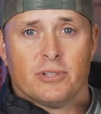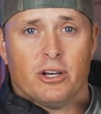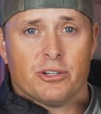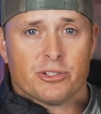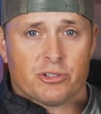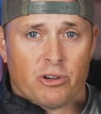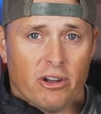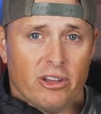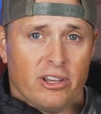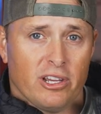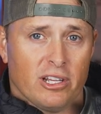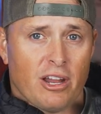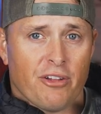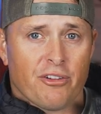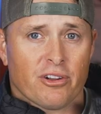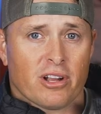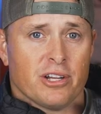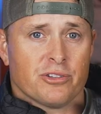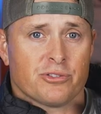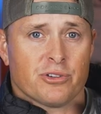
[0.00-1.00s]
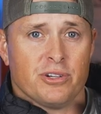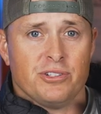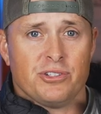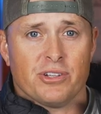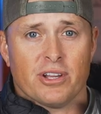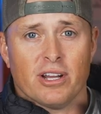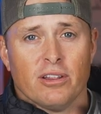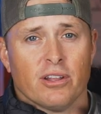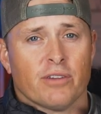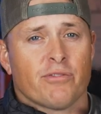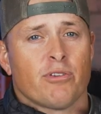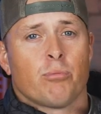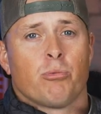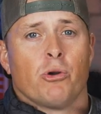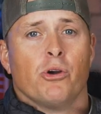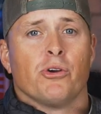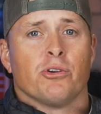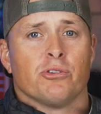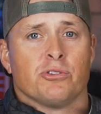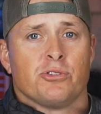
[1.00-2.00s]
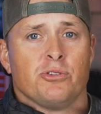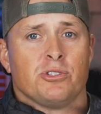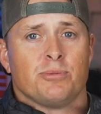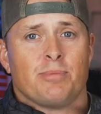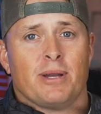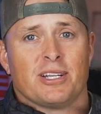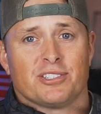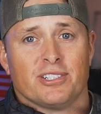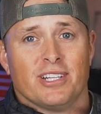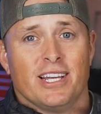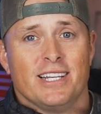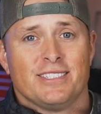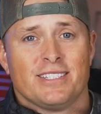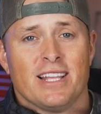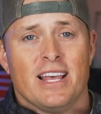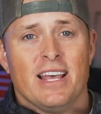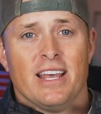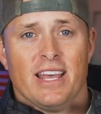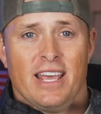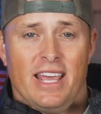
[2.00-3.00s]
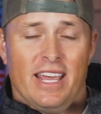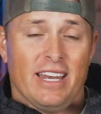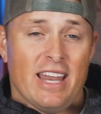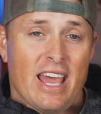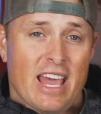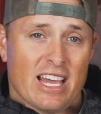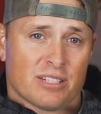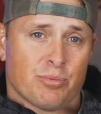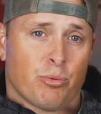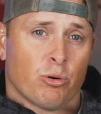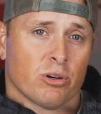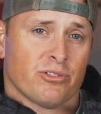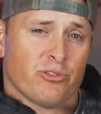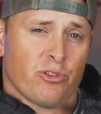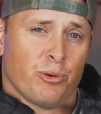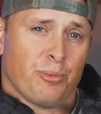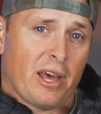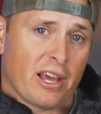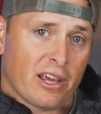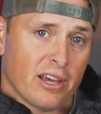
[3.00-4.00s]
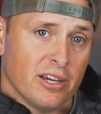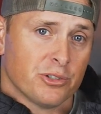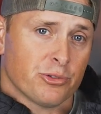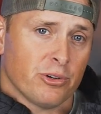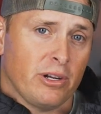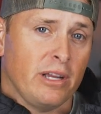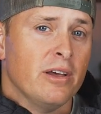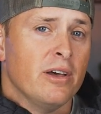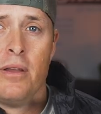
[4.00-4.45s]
Australia and other countries, you gotta look for brokers who specialize in exports from that country.